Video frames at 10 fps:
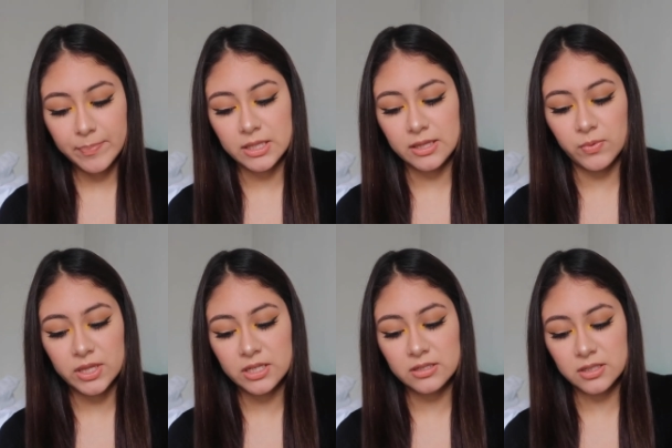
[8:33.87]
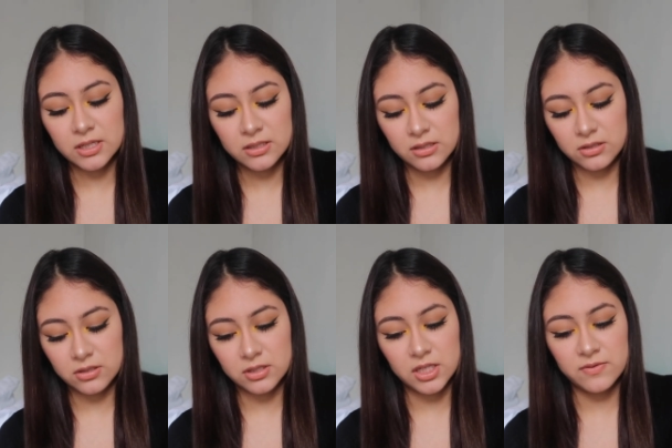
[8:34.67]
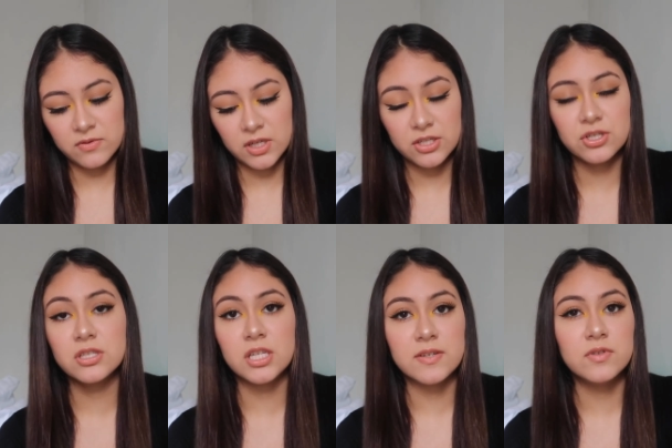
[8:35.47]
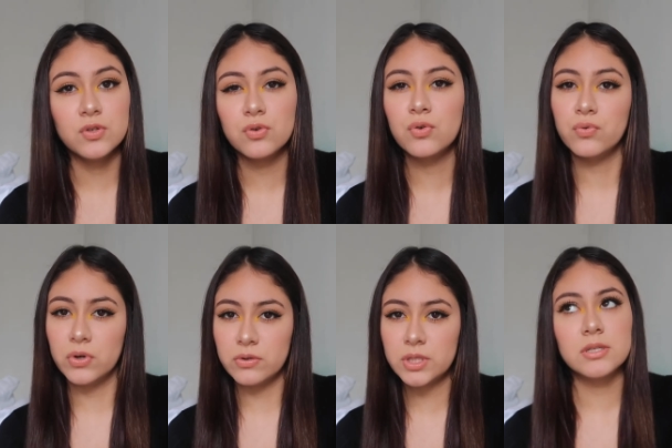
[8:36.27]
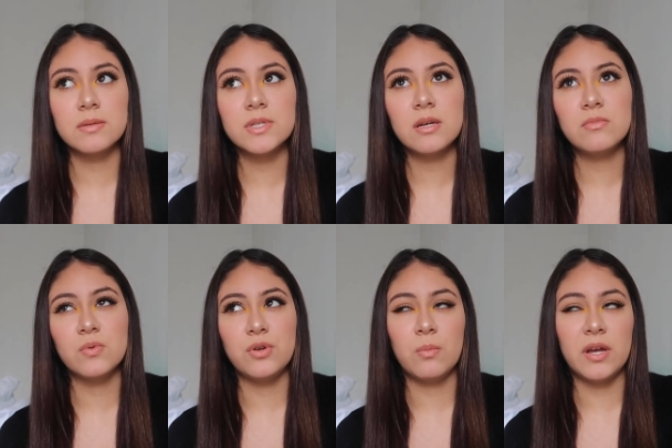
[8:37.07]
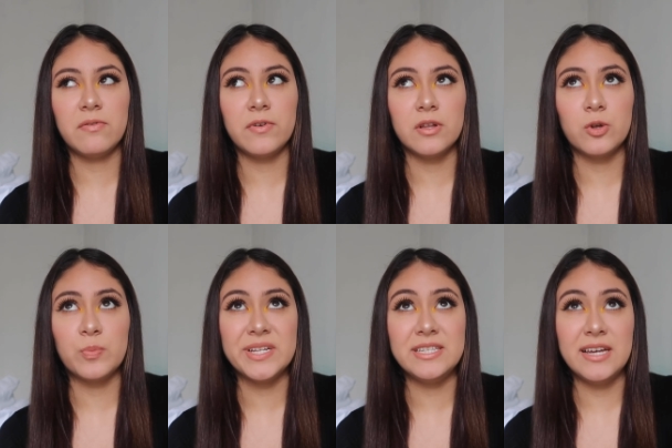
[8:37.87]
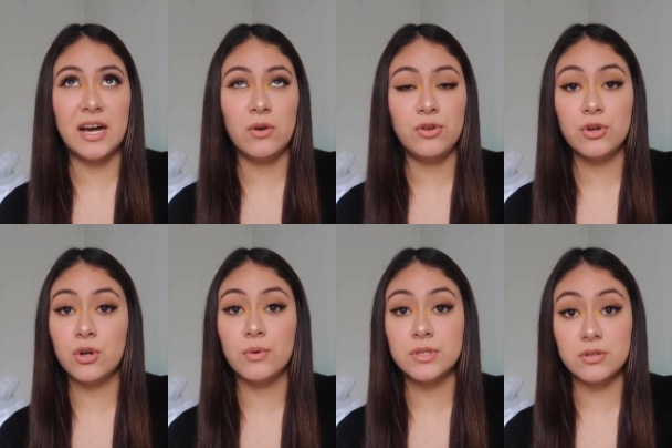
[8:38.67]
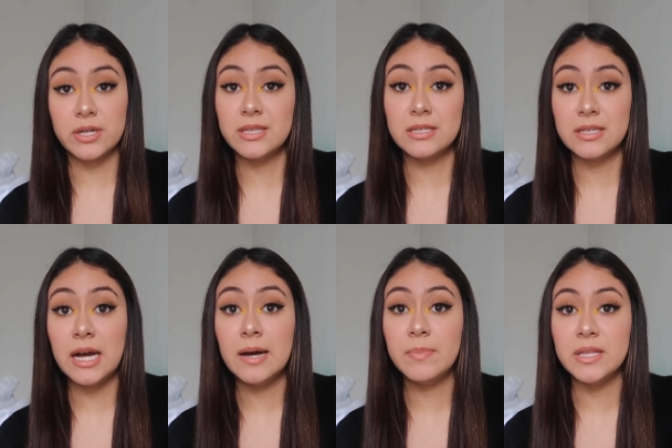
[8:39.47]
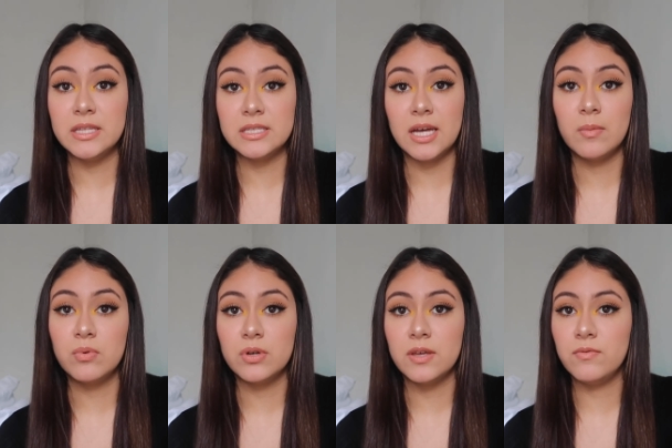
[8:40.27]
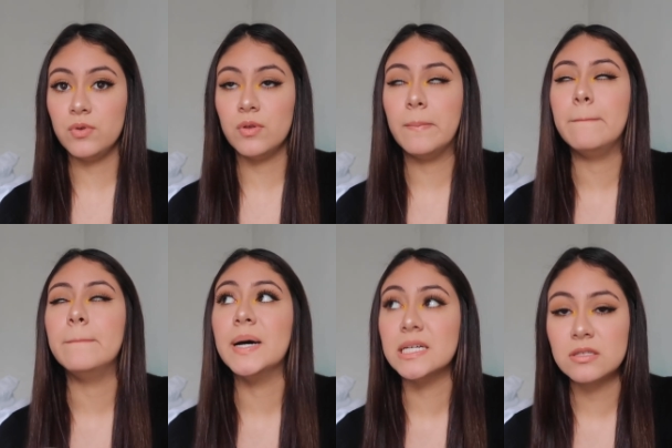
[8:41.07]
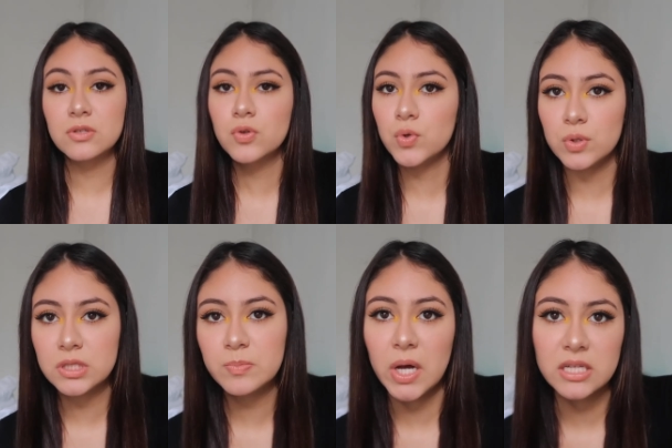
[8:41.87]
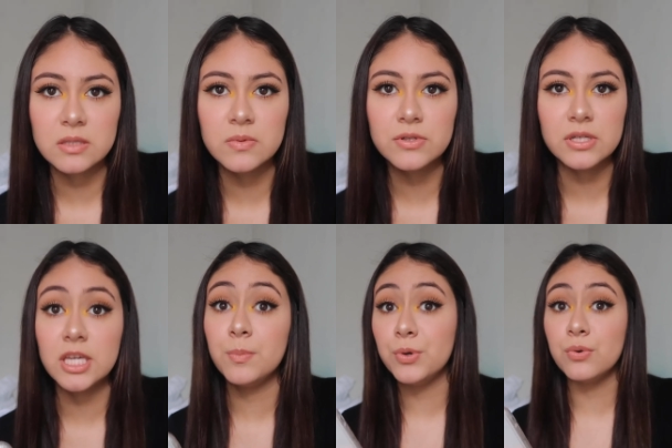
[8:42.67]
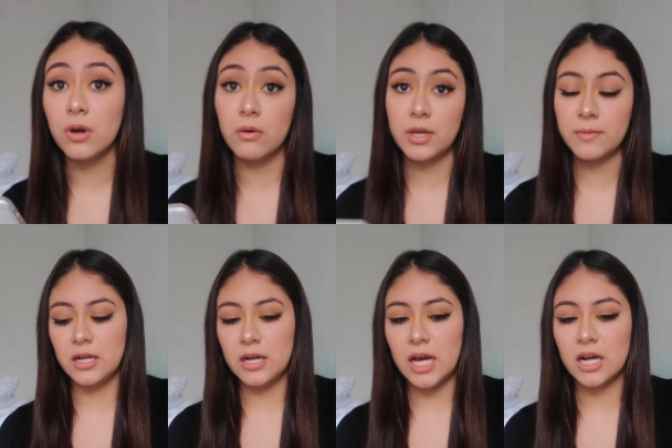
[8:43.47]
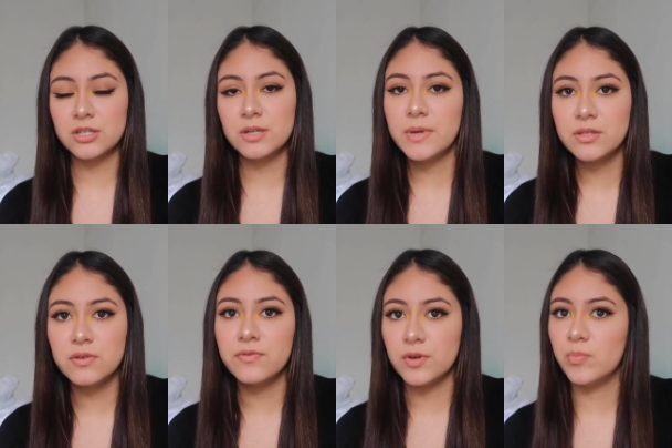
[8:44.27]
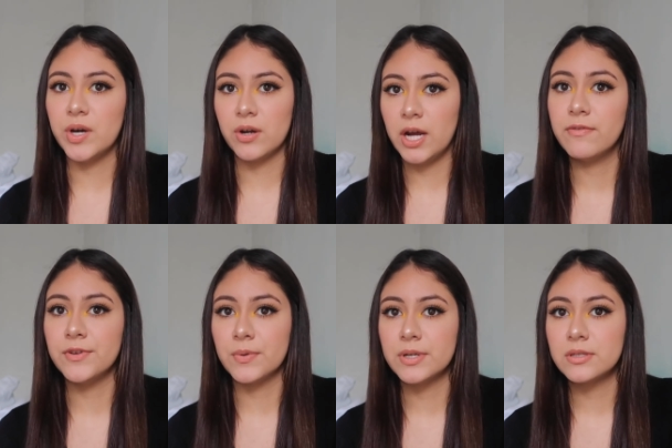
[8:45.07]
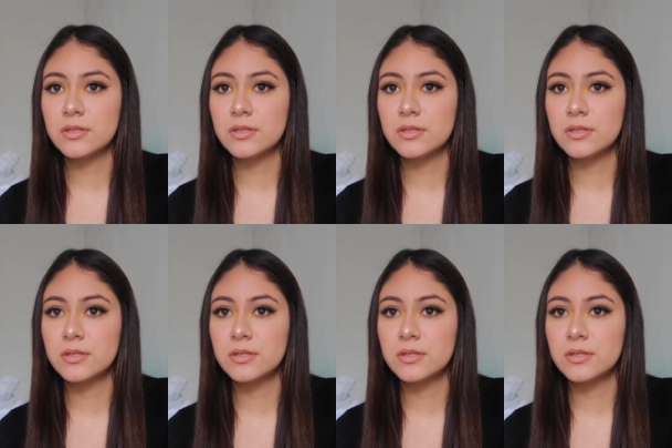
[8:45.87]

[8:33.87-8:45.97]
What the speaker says: And what this does is just gives you quotes. So sometimes when you might feel a little bit down, you can always look at this app, and this app will give you the best quotes possible to keep you going. And it actually makes you feel better afterwards.